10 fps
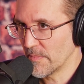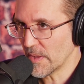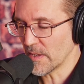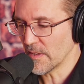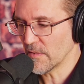
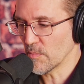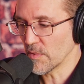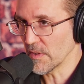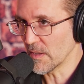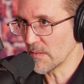is
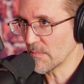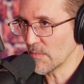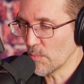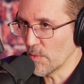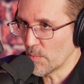really
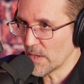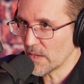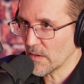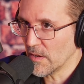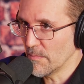what we
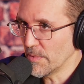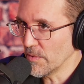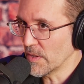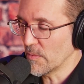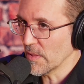call
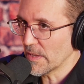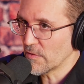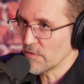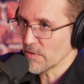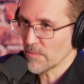building
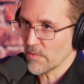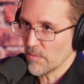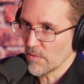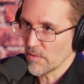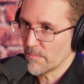relationships
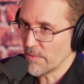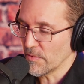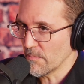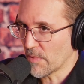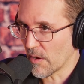or
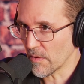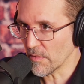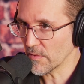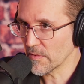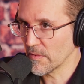building
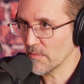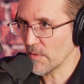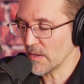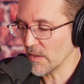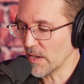partners,
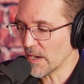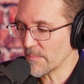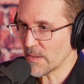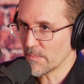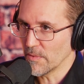right? A lot of
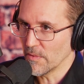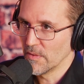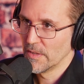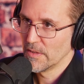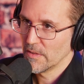
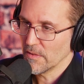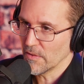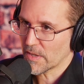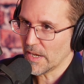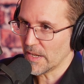people
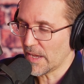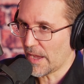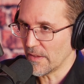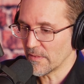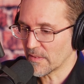look at it
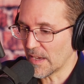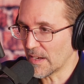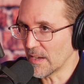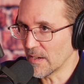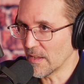as
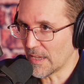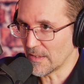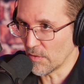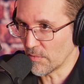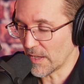getting a
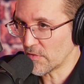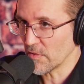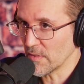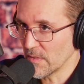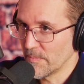
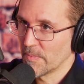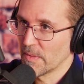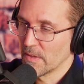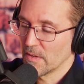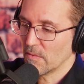donation.
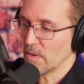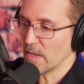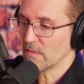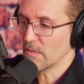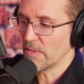Right.
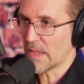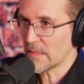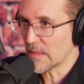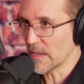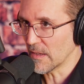So they
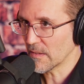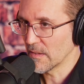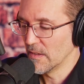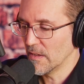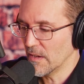think,
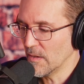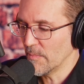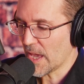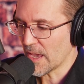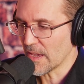
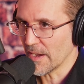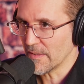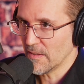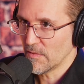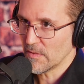hey, I
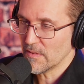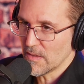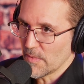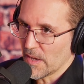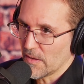sent out this
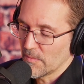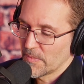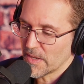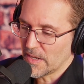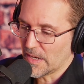email
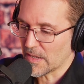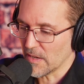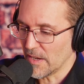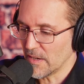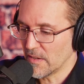and then I
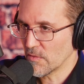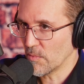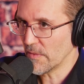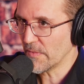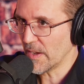got
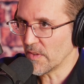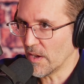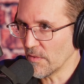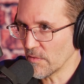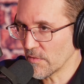
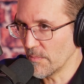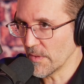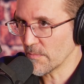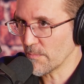$25 from this